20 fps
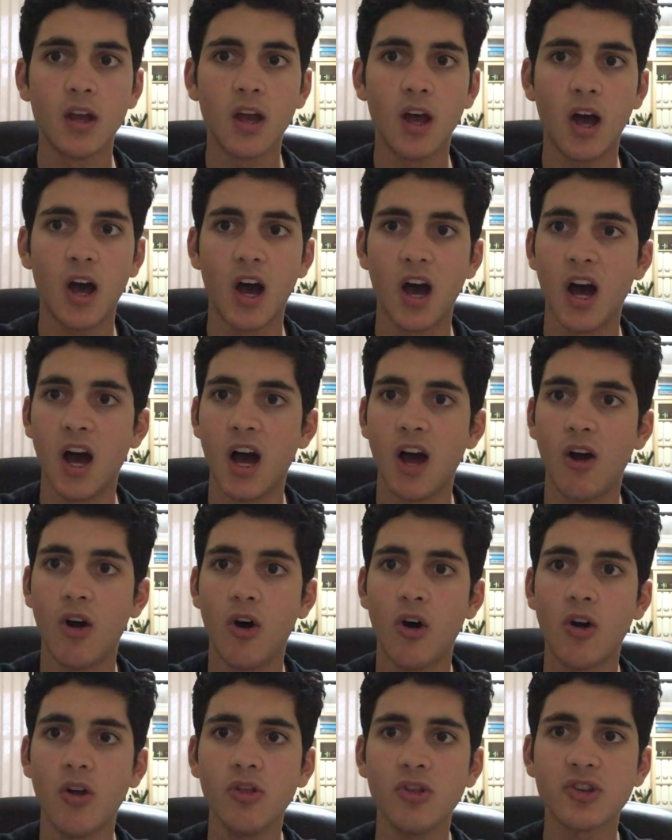
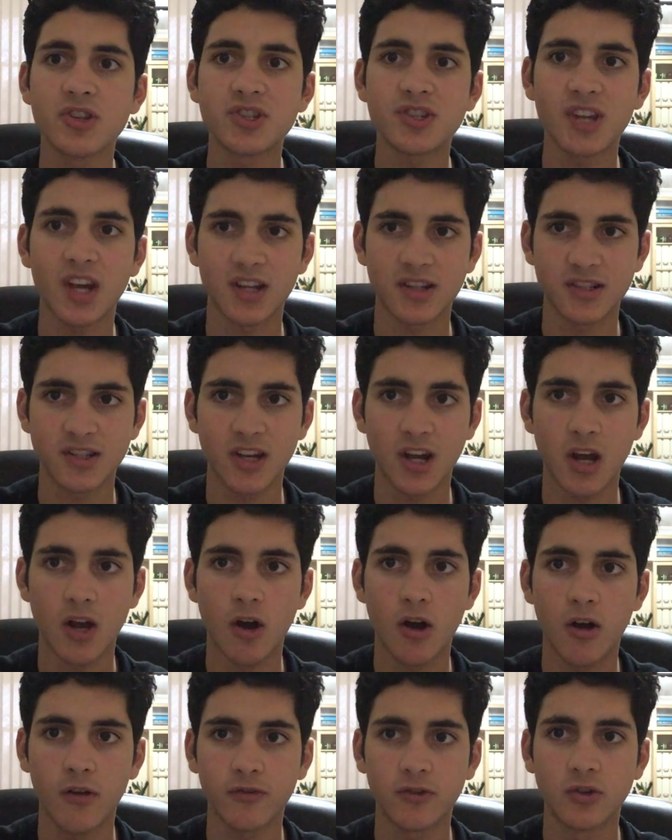On the Saturday
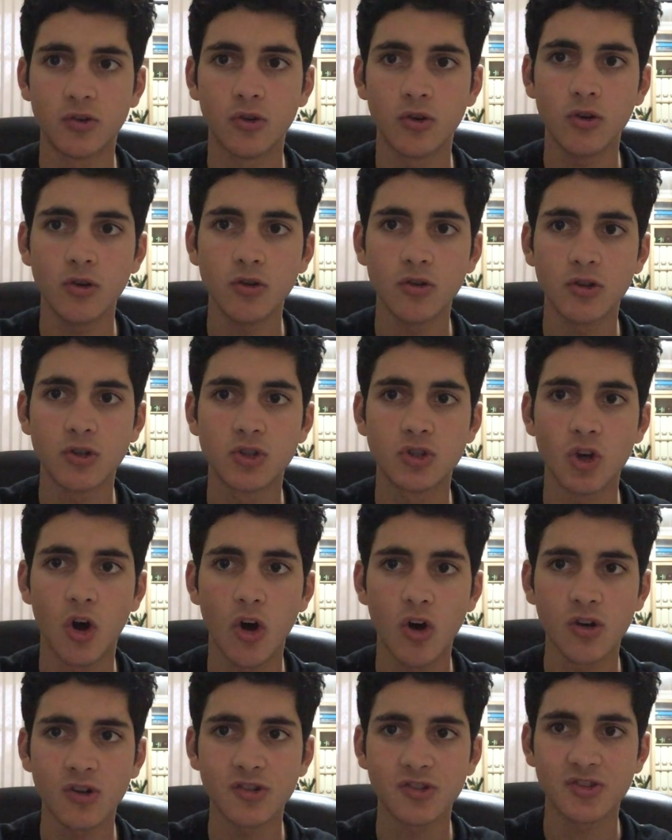afternoon, the
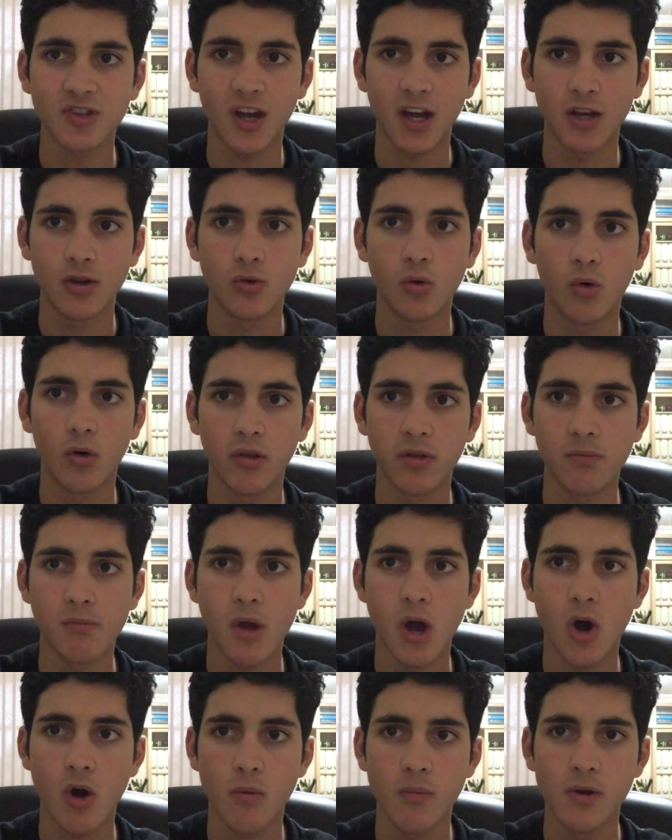Dogs and North
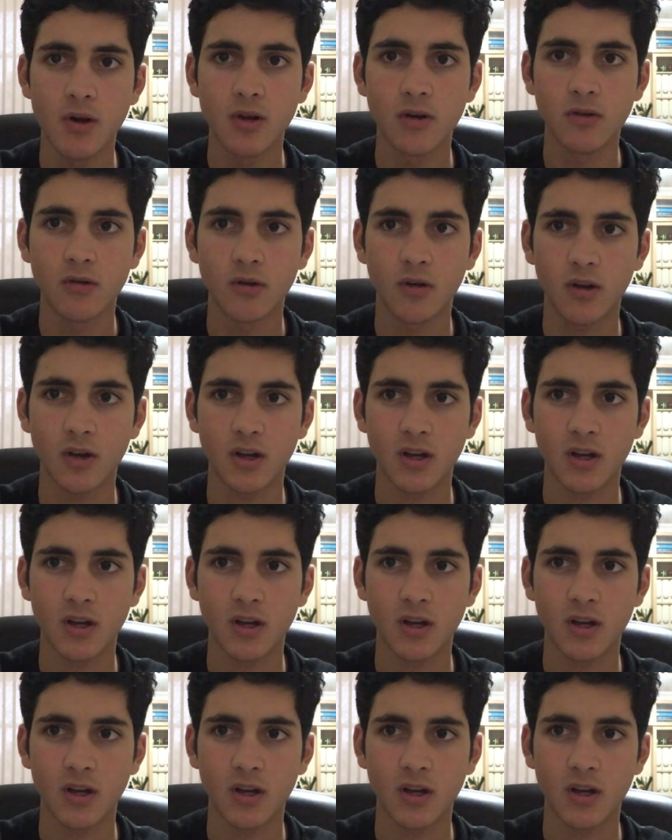Melbourne,